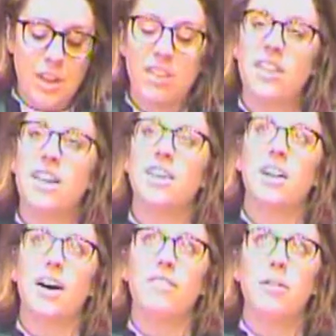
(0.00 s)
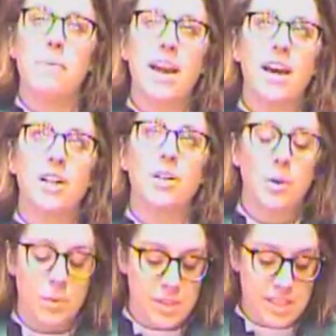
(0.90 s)
Think of the man
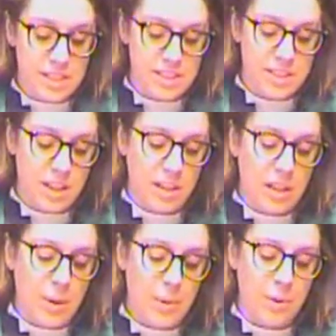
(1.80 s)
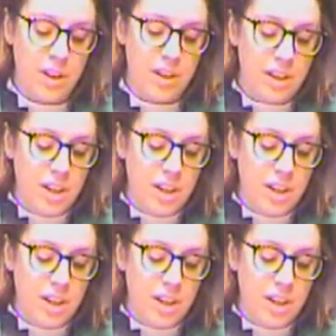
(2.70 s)
who sits alone,